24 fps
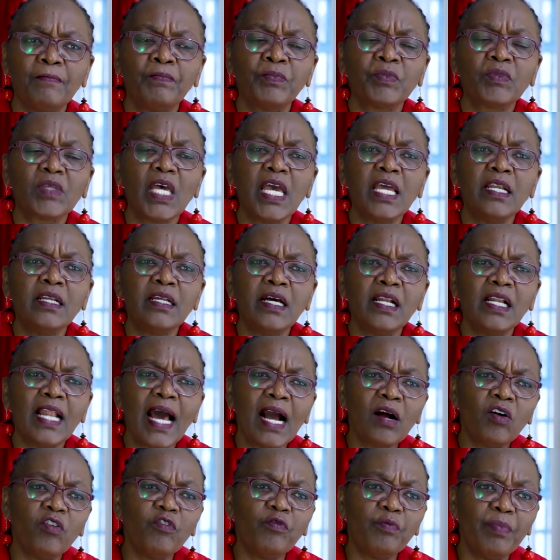And a
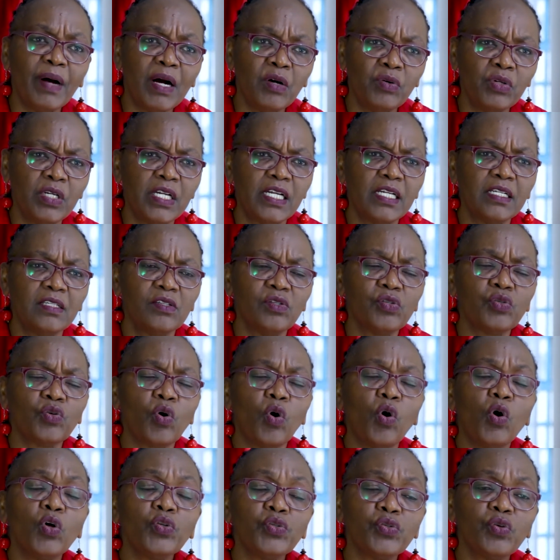lack of boundaries
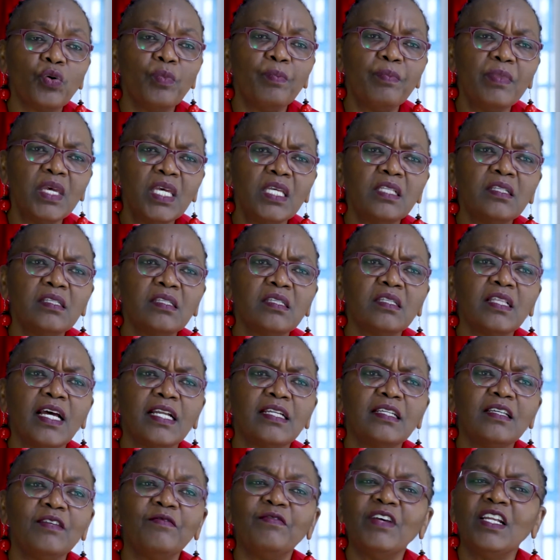also means
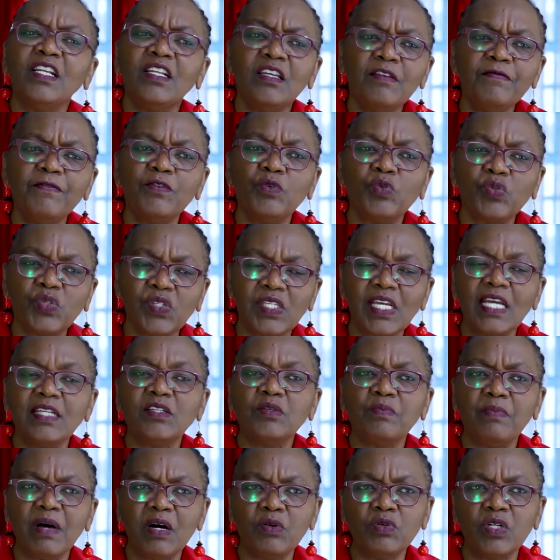that even if you
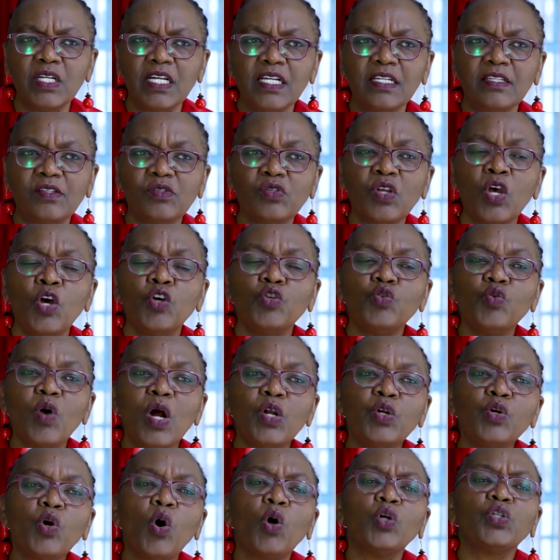set boundaries, you
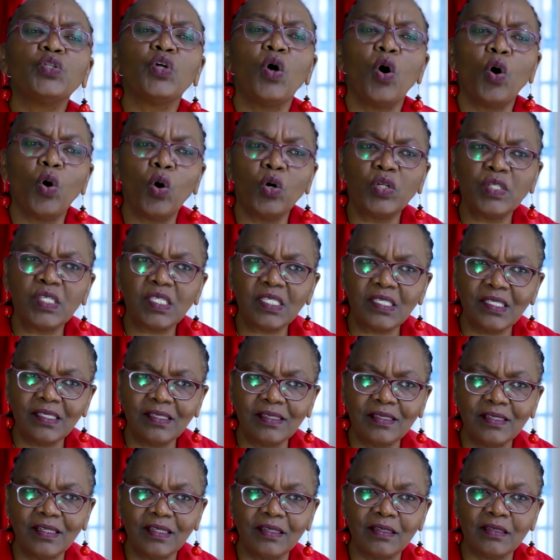are not
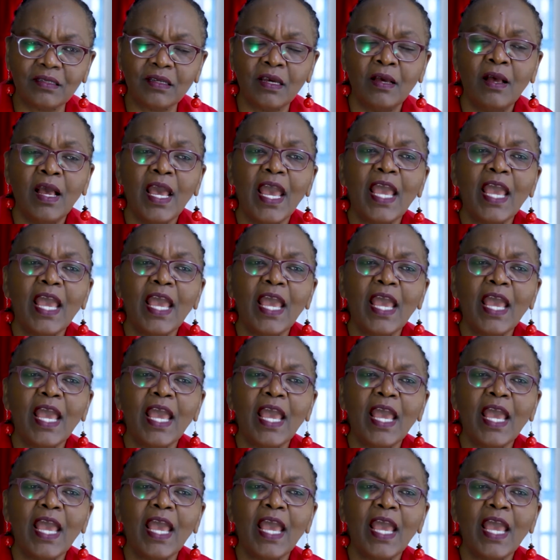consistent,